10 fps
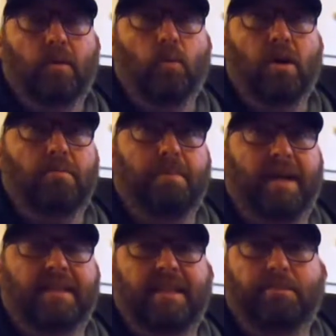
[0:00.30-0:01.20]
Welcome
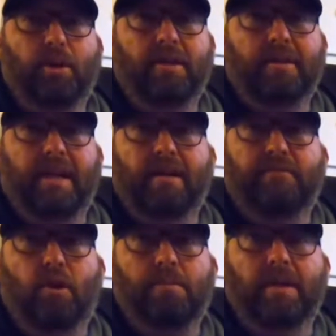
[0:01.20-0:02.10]
back to Double L Cattle
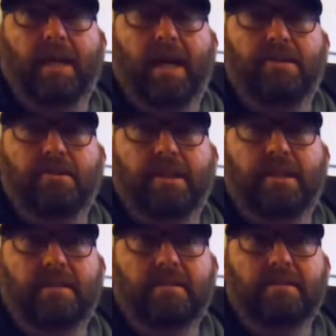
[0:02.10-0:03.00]
Farming and Hatchery.
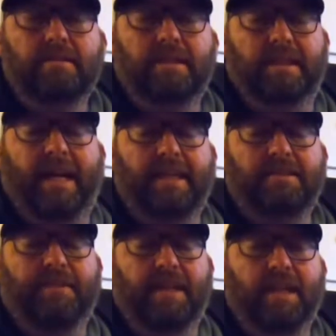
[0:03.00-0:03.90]
Today's
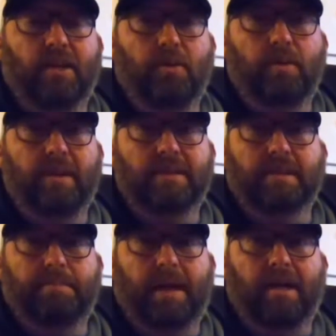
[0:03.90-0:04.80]
video is
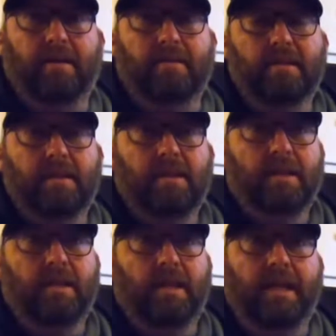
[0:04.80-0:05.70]
about
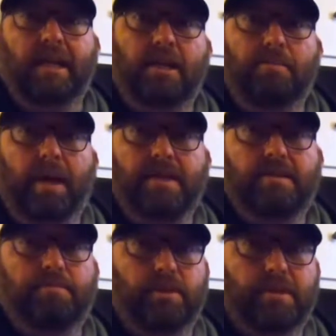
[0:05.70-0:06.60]

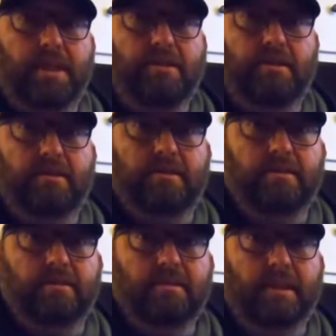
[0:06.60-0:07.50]
incubation
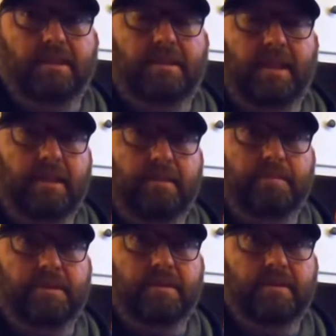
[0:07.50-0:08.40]
procedures and
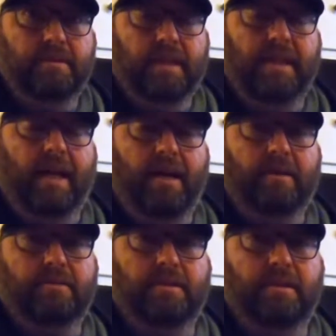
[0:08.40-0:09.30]
tips and
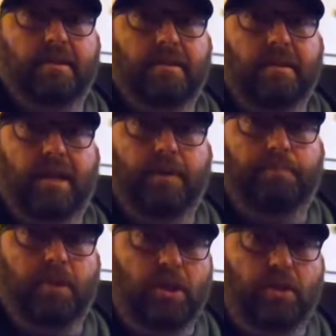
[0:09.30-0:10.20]
how to
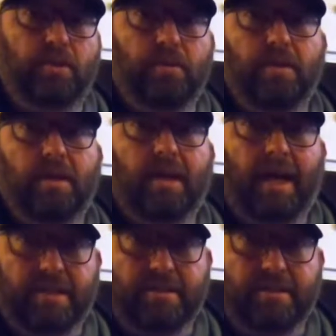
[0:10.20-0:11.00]
help you hatch